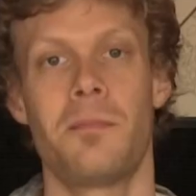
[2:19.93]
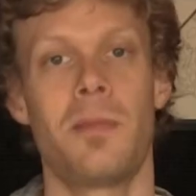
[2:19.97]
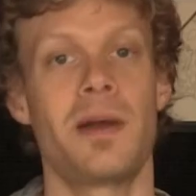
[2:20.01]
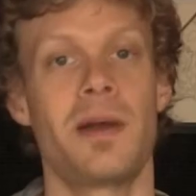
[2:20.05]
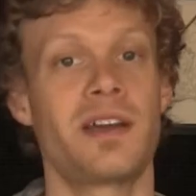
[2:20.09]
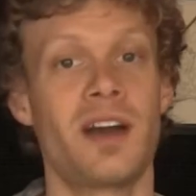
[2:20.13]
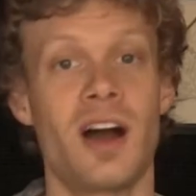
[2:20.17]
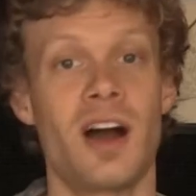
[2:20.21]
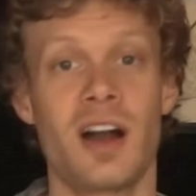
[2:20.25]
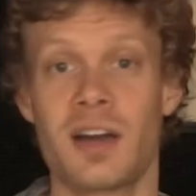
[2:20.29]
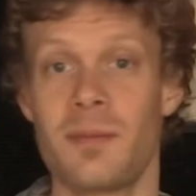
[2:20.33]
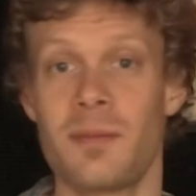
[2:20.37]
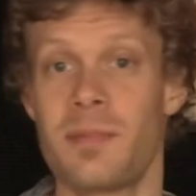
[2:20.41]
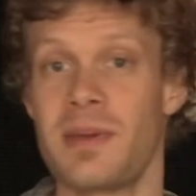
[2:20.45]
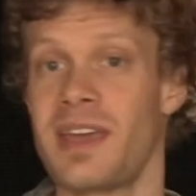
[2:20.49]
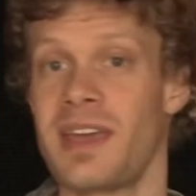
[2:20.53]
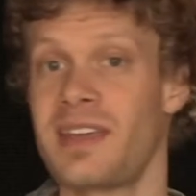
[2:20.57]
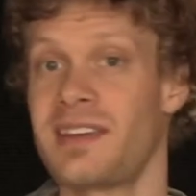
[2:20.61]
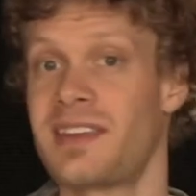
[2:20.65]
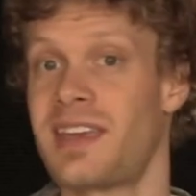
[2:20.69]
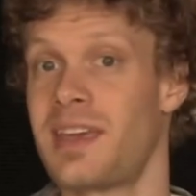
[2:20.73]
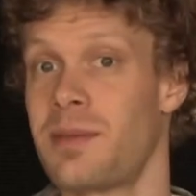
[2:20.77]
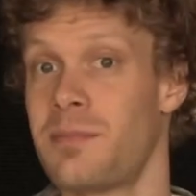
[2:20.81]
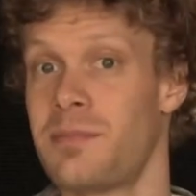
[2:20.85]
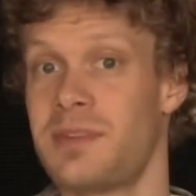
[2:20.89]
Mike Huckabee
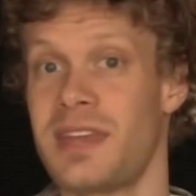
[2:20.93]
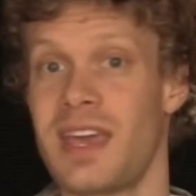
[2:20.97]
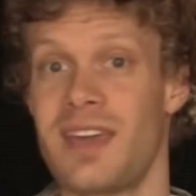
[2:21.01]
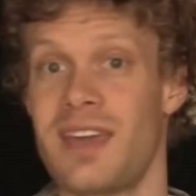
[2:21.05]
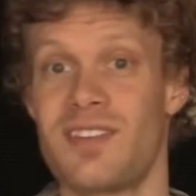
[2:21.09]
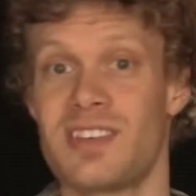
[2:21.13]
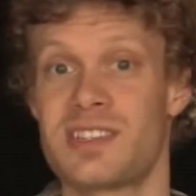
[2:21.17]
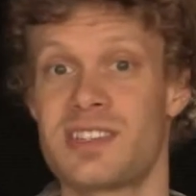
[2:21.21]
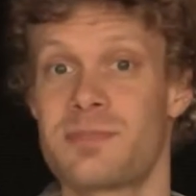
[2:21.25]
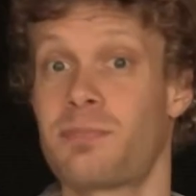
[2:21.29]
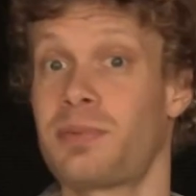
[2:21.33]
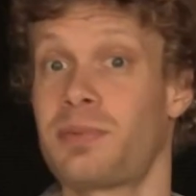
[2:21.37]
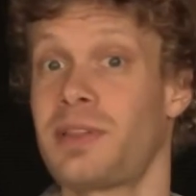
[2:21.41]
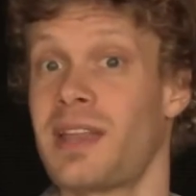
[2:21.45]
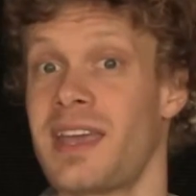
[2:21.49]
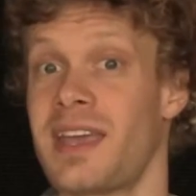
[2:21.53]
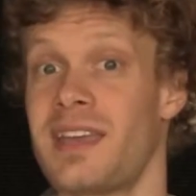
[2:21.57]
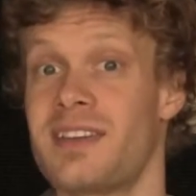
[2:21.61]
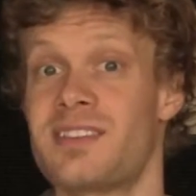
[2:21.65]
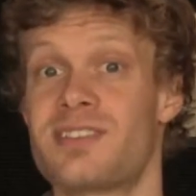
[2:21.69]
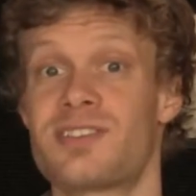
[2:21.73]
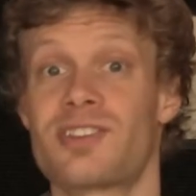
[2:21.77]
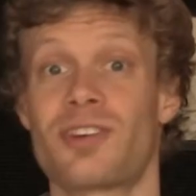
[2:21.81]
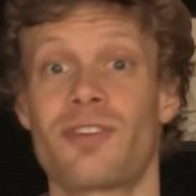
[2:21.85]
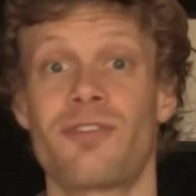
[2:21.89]
and Kim Davis
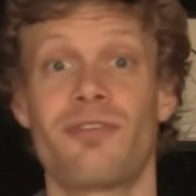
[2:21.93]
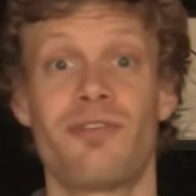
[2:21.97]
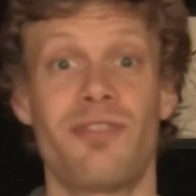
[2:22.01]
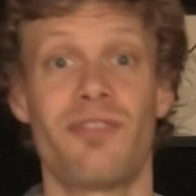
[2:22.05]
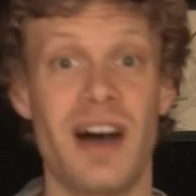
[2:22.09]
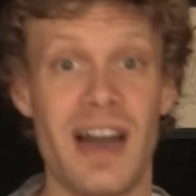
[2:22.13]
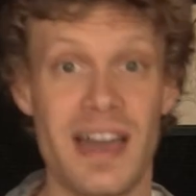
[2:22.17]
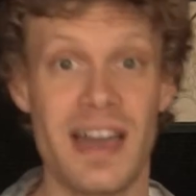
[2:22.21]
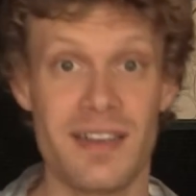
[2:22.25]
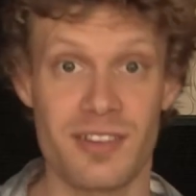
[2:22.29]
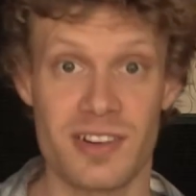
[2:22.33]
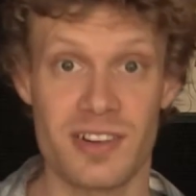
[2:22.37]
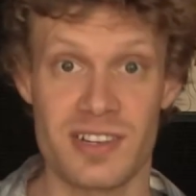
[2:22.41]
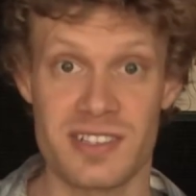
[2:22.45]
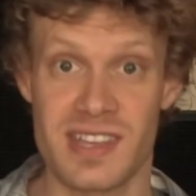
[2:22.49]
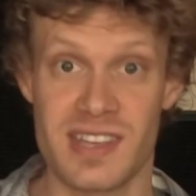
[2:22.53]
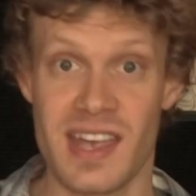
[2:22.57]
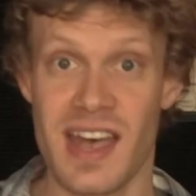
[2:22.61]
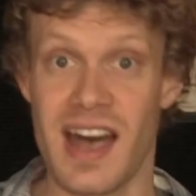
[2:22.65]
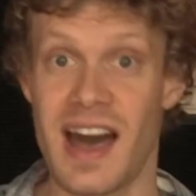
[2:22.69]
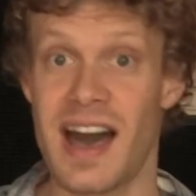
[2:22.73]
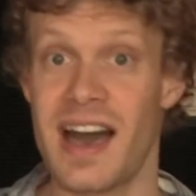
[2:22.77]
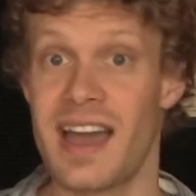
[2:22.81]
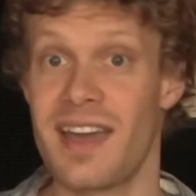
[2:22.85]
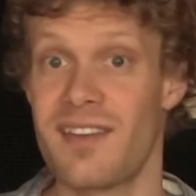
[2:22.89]
played Survivor's
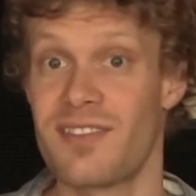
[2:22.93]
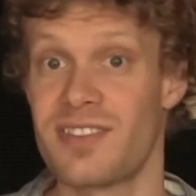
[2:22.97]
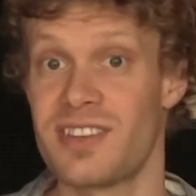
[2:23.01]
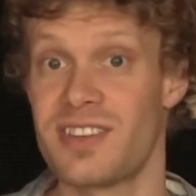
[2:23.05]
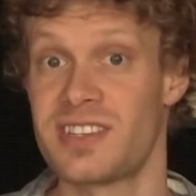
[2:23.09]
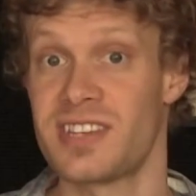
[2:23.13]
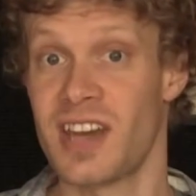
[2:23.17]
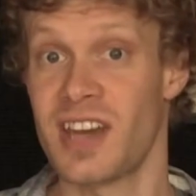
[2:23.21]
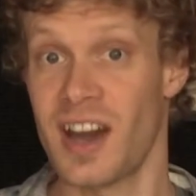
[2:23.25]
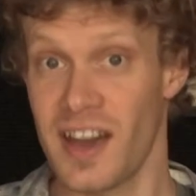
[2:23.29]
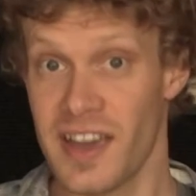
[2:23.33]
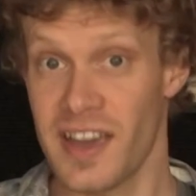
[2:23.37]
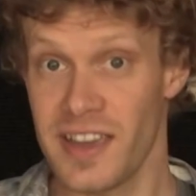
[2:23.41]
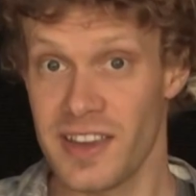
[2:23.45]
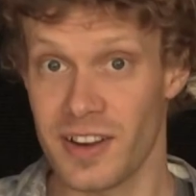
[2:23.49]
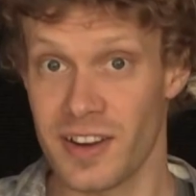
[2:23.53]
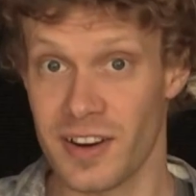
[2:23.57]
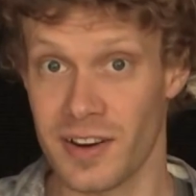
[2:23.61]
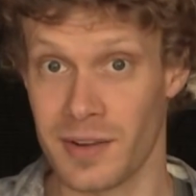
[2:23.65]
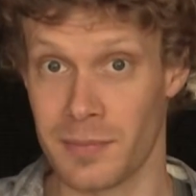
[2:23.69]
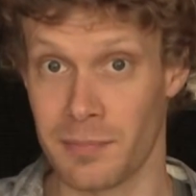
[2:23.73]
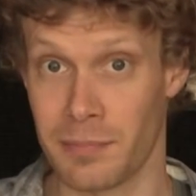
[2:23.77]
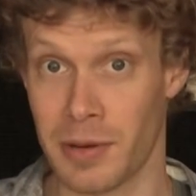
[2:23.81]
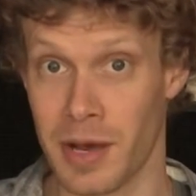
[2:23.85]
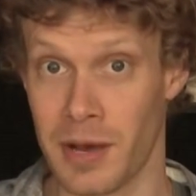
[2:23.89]
Eye of the
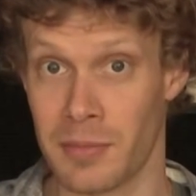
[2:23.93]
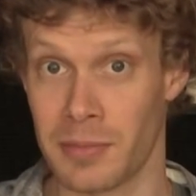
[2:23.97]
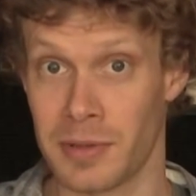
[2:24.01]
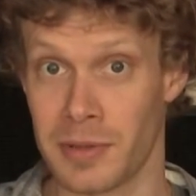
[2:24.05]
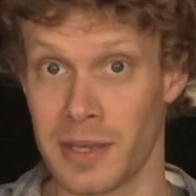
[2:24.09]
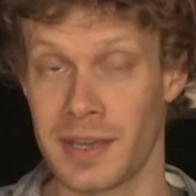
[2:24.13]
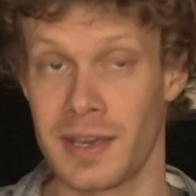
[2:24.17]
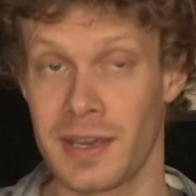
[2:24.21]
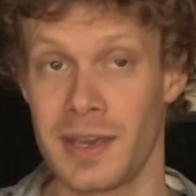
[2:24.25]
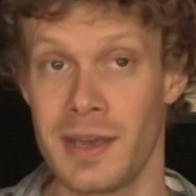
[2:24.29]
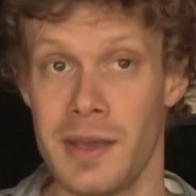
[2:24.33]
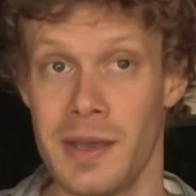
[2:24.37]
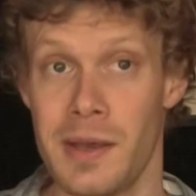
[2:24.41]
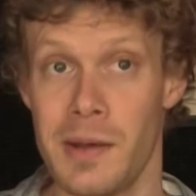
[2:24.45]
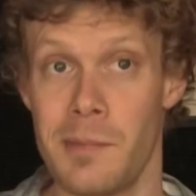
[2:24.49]
Tiger in public,